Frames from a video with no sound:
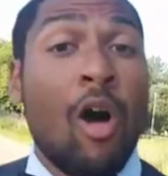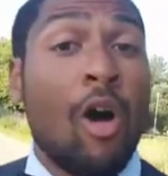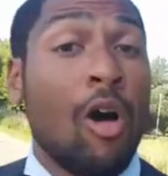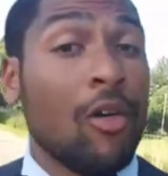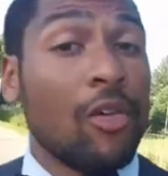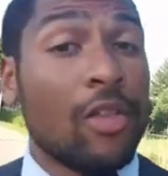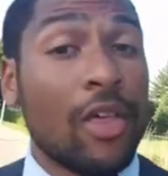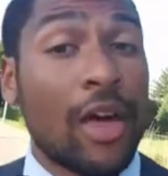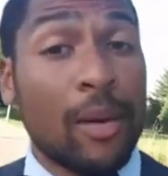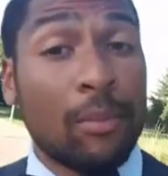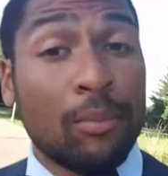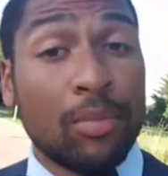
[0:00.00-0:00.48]

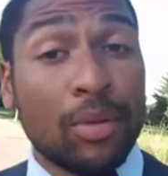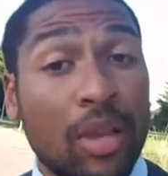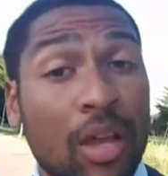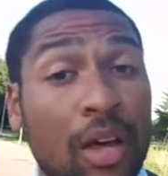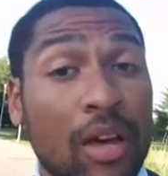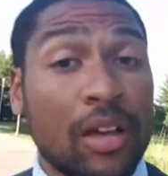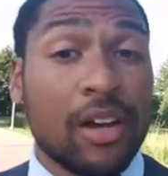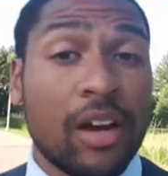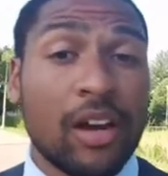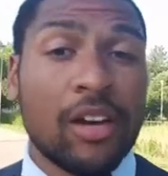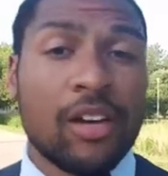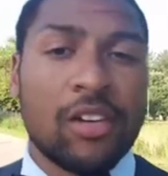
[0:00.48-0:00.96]
All that
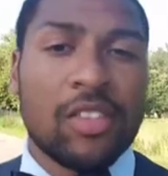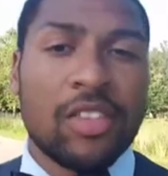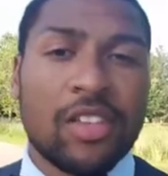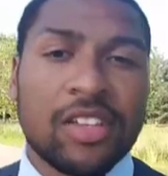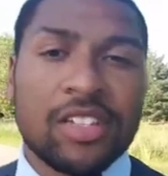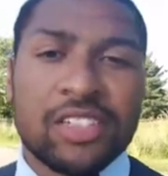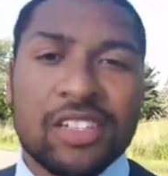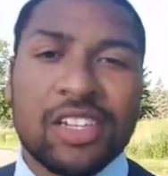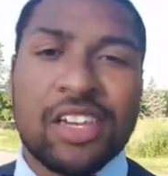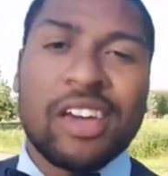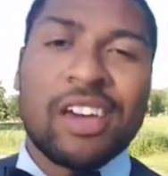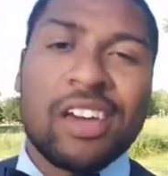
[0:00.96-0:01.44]
blood under
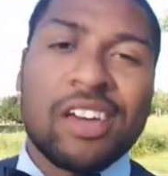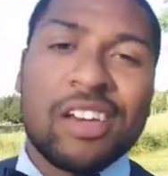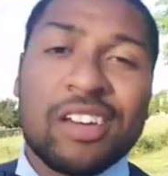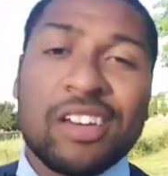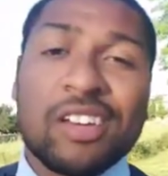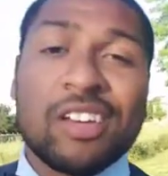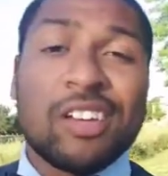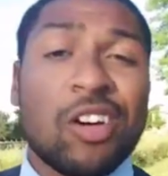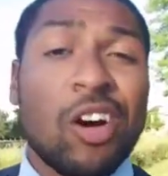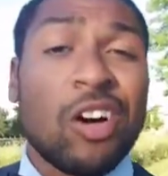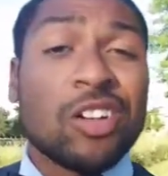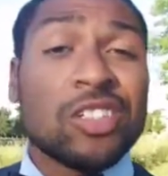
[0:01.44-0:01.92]
the
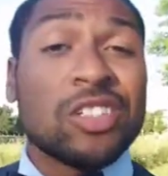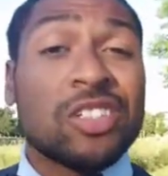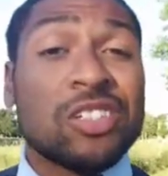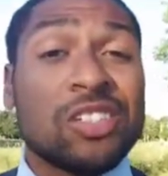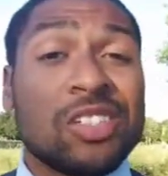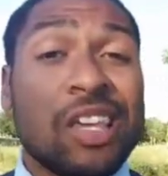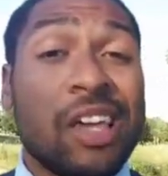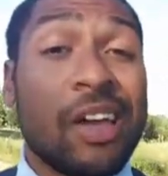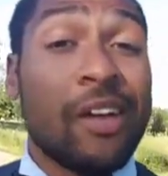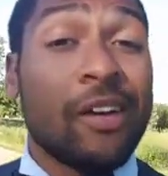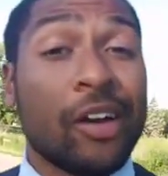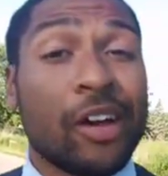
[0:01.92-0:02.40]
skin
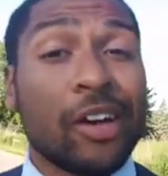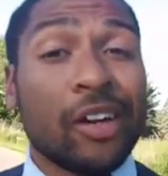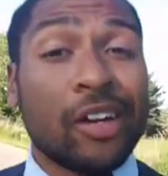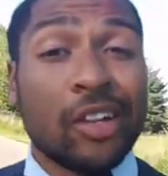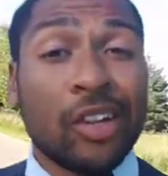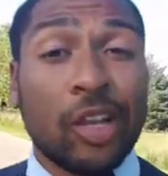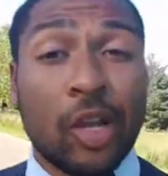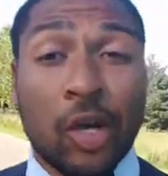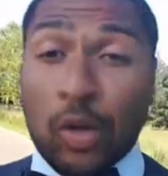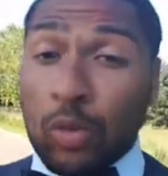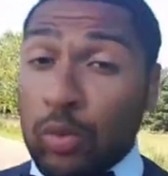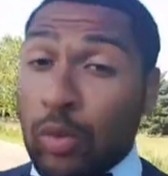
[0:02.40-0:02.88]
causes the area
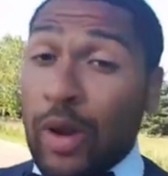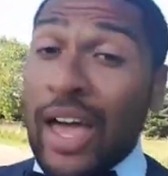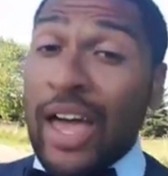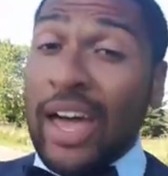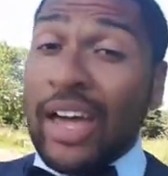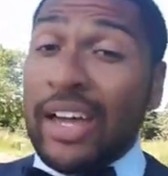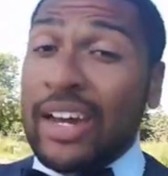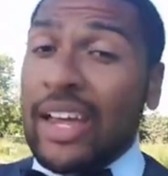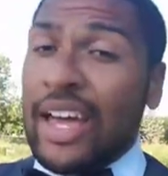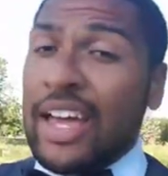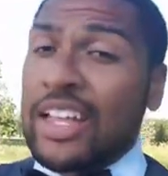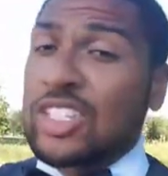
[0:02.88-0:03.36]
to look
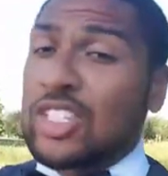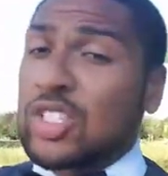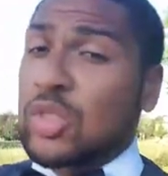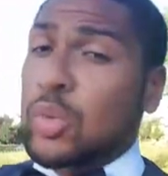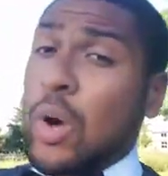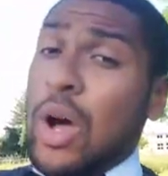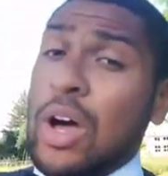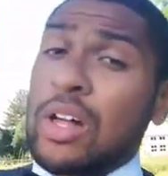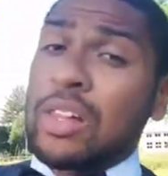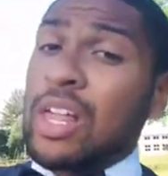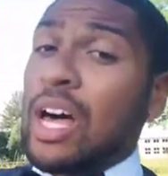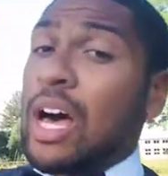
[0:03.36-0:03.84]
red and
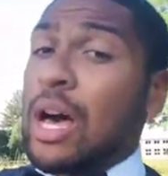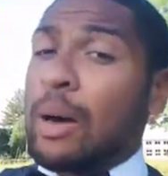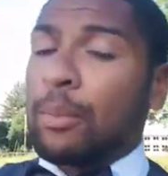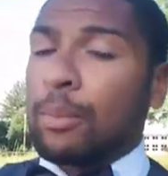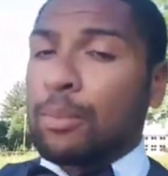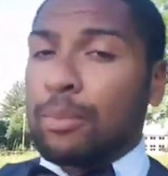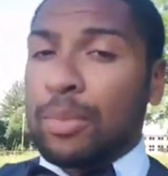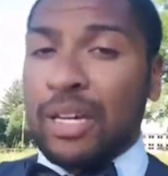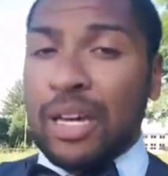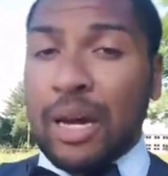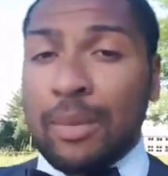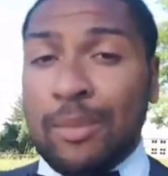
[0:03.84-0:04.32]
swell up,
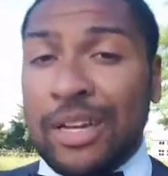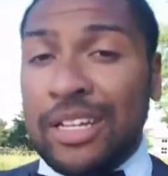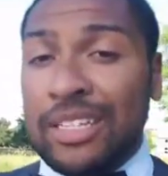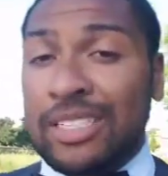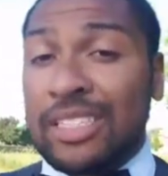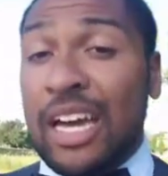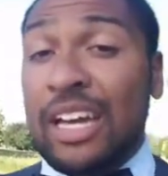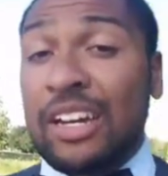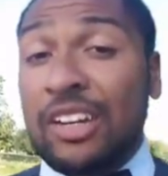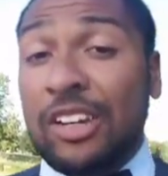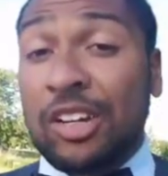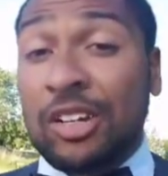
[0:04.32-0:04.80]

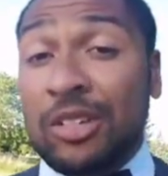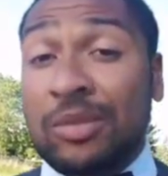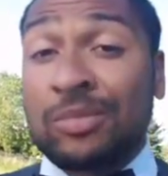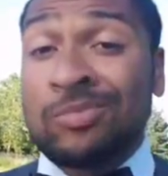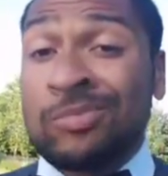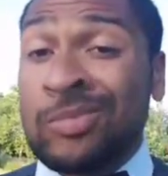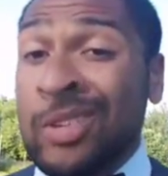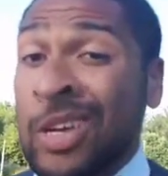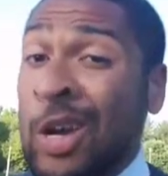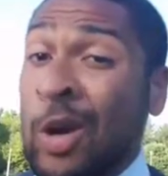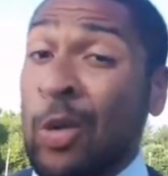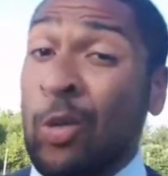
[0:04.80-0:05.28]
becoming tender.
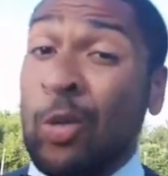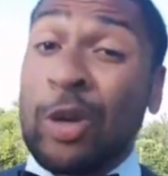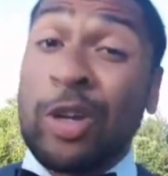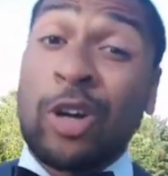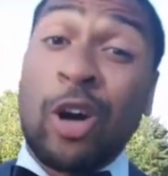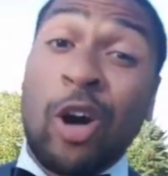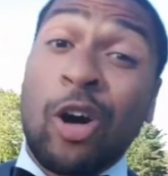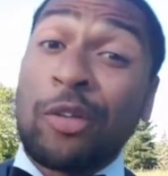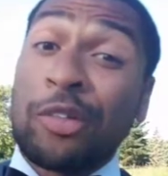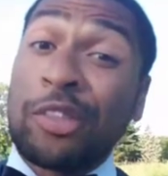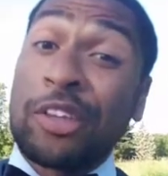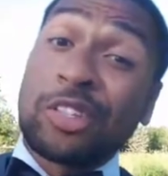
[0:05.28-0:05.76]
We
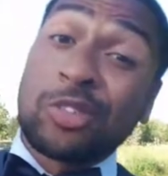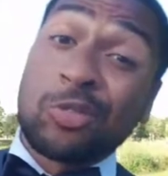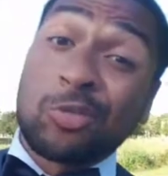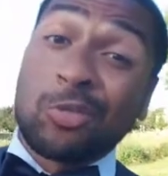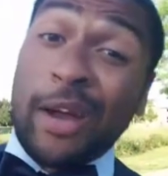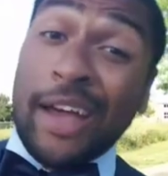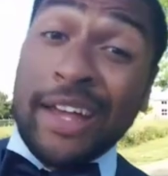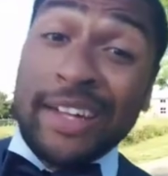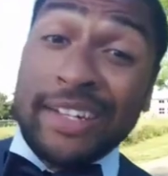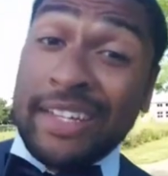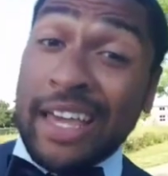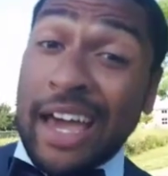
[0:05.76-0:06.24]
call this
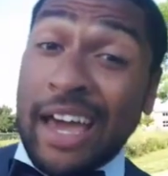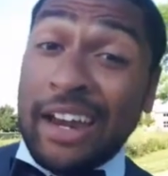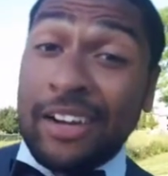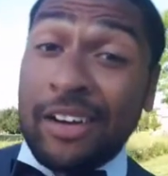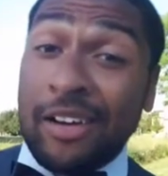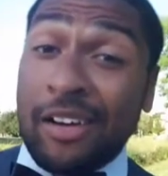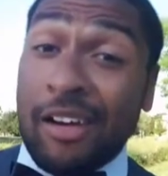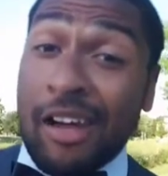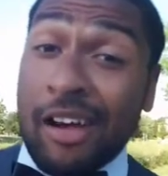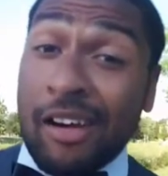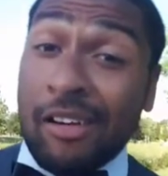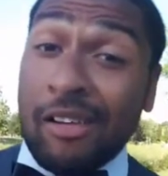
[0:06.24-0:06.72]
red
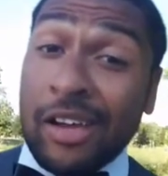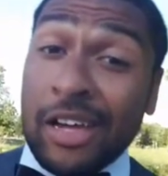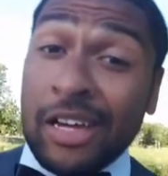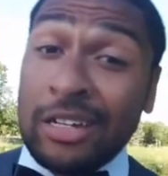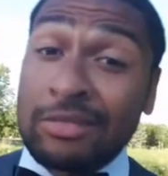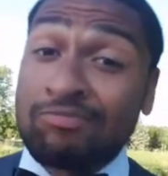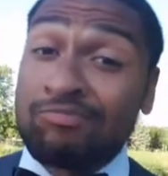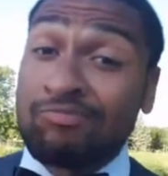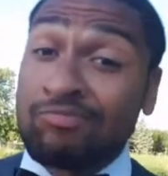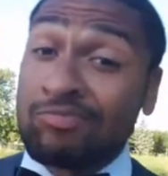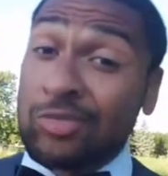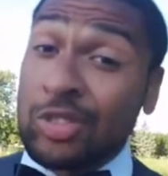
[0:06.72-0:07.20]
tender
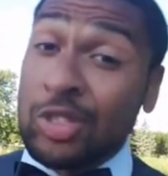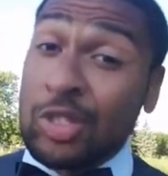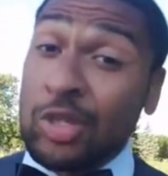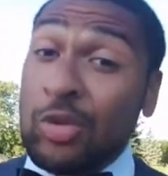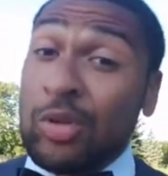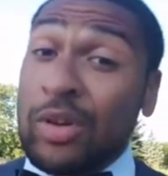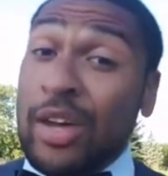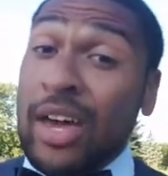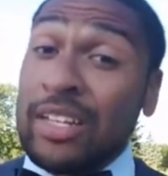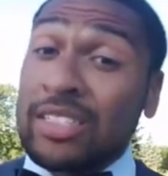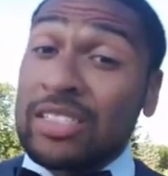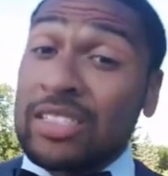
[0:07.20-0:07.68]
area,
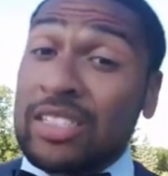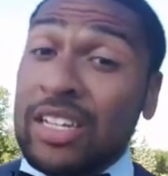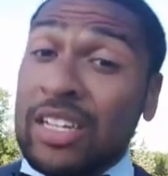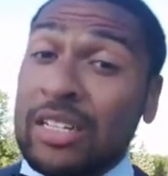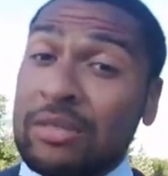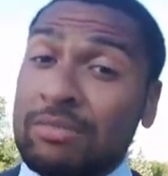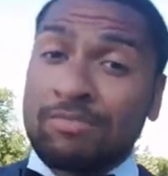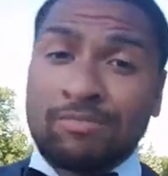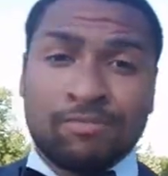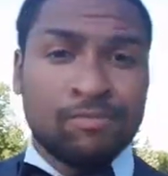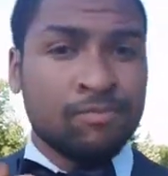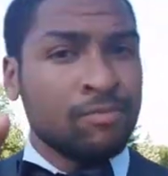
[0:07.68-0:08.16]
you guessed
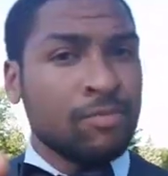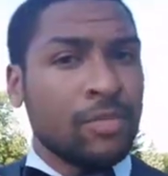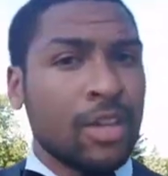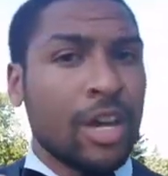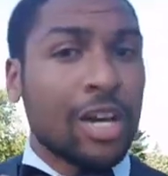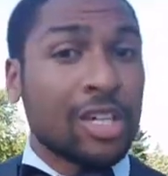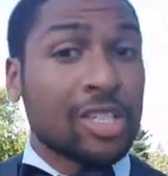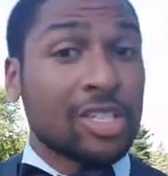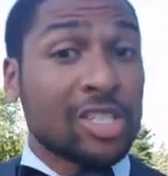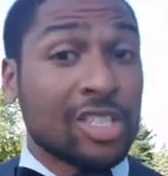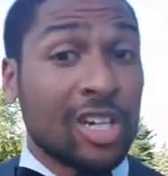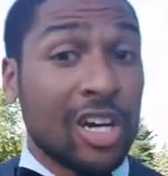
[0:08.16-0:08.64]
it,
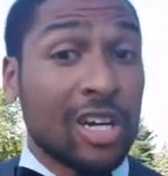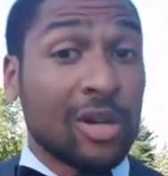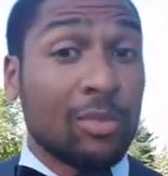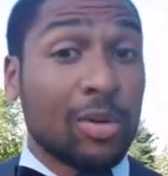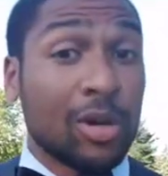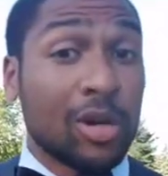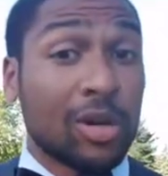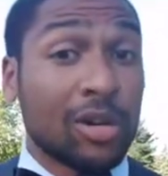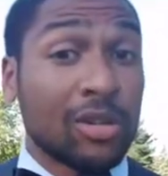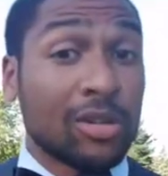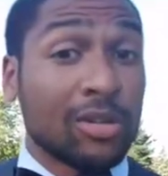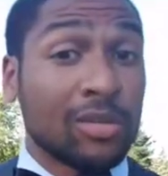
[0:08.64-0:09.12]
a
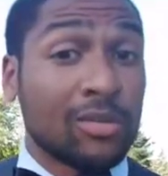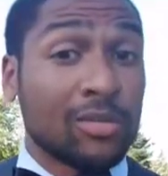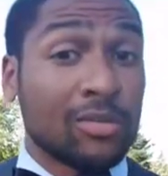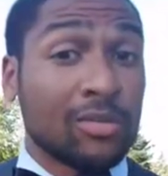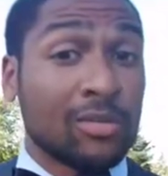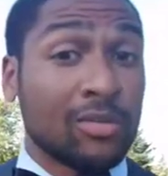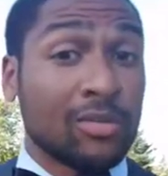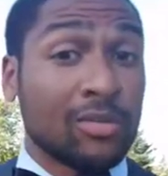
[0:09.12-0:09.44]
sunburn.